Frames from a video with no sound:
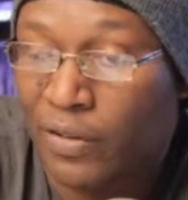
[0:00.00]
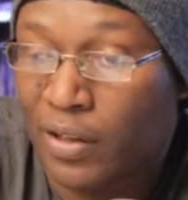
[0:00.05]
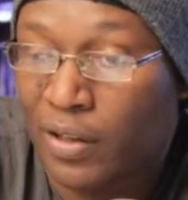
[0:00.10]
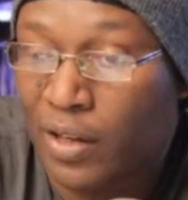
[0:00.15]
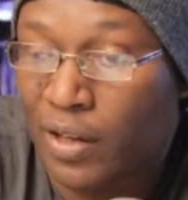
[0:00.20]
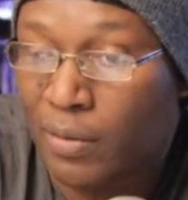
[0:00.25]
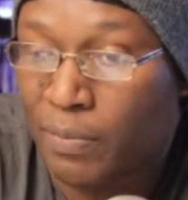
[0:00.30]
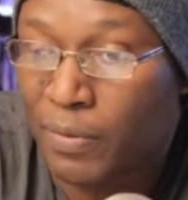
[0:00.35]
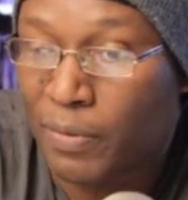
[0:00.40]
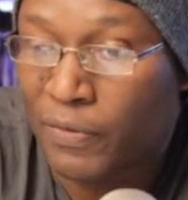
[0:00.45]

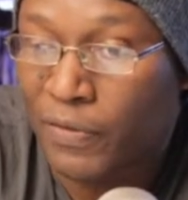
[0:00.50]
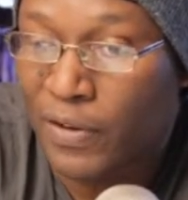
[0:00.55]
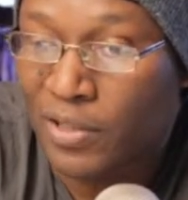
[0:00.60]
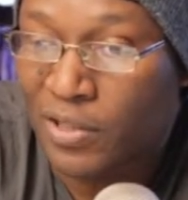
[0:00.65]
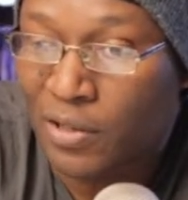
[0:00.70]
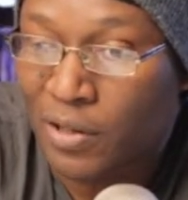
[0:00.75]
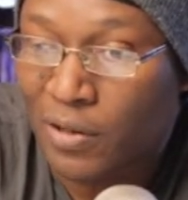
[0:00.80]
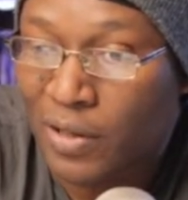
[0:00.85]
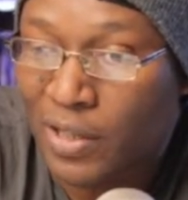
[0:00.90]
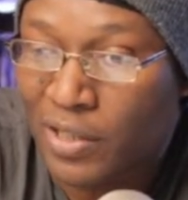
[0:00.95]
uh, the
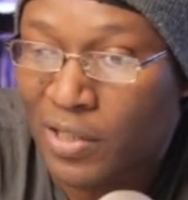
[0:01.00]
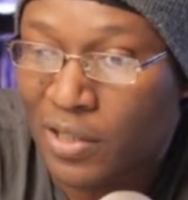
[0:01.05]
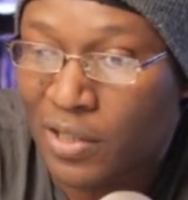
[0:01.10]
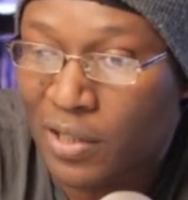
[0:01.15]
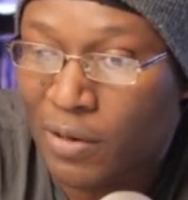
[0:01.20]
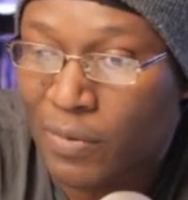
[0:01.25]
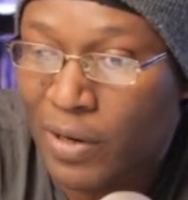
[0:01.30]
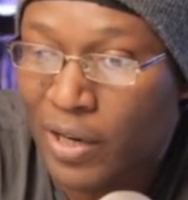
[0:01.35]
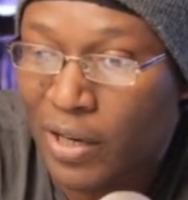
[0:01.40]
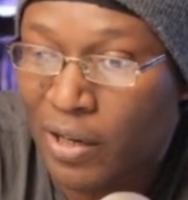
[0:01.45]
professor know it's a
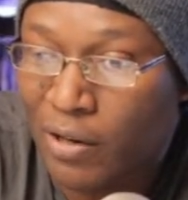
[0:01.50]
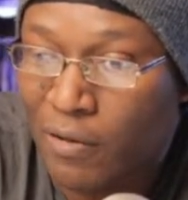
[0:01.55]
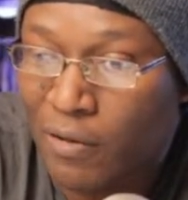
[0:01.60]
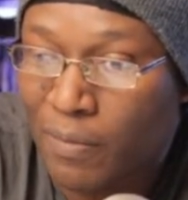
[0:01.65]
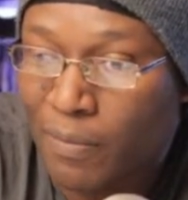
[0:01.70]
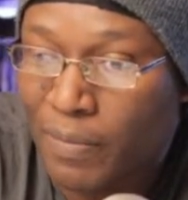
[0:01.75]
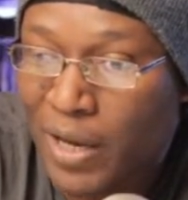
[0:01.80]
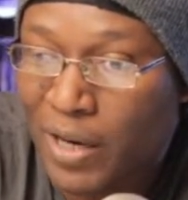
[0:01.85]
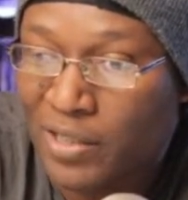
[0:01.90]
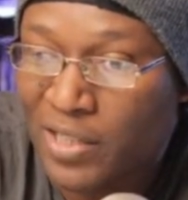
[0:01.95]
good way to go
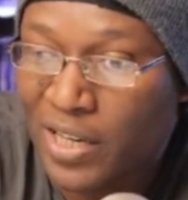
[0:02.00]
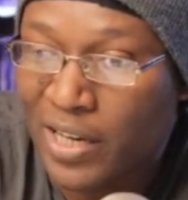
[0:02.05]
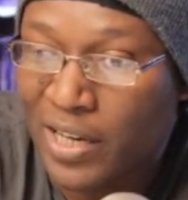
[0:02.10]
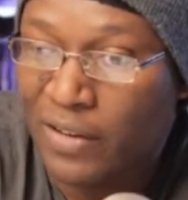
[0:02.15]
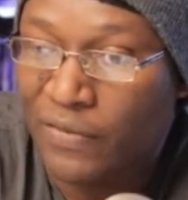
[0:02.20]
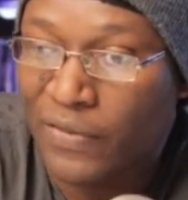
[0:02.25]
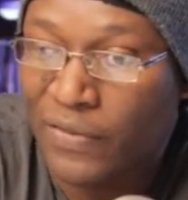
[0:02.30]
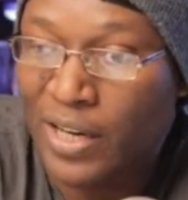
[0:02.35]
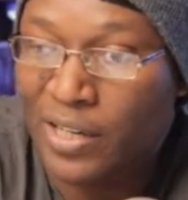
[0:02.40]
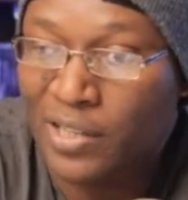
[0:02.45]
about it. Take
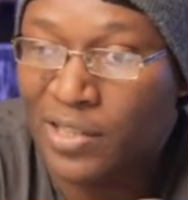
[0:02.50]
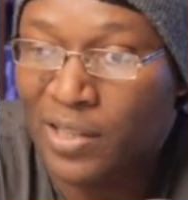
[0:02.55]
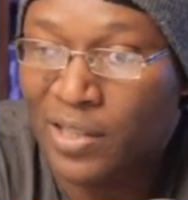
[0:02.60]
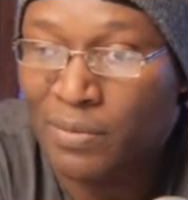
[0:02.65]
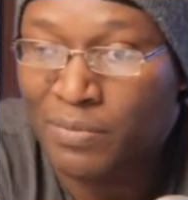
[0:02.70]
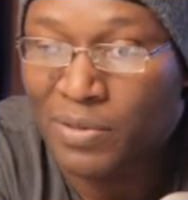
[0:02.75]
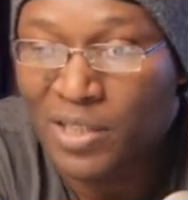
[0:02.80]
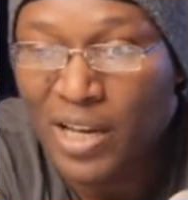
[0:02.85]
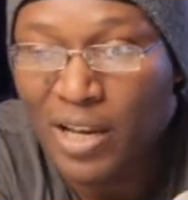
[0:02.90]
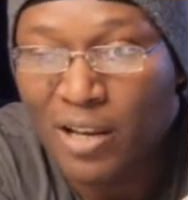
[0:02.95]
advantage of
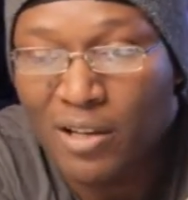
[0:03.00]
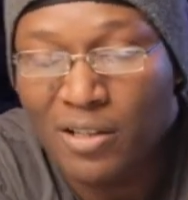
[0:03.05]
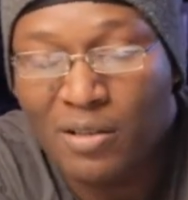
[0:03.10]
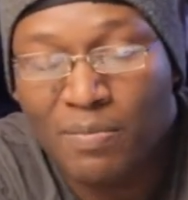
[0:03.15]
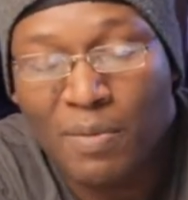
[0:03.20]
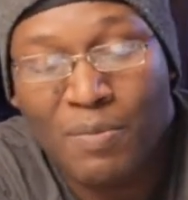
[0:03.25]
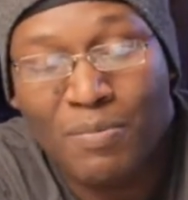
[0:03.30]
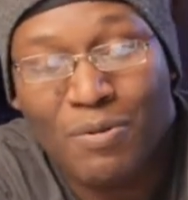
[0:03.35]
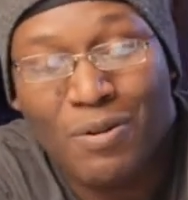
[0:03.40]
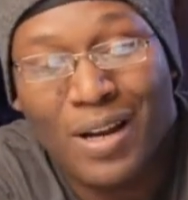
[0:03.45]

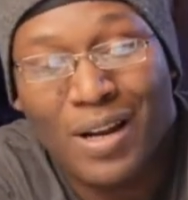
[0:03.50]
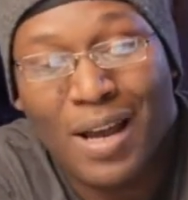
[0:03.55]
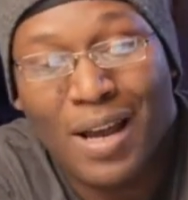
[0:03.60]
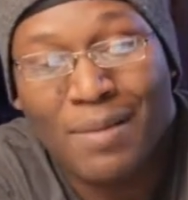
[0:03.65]
themselves, my boy.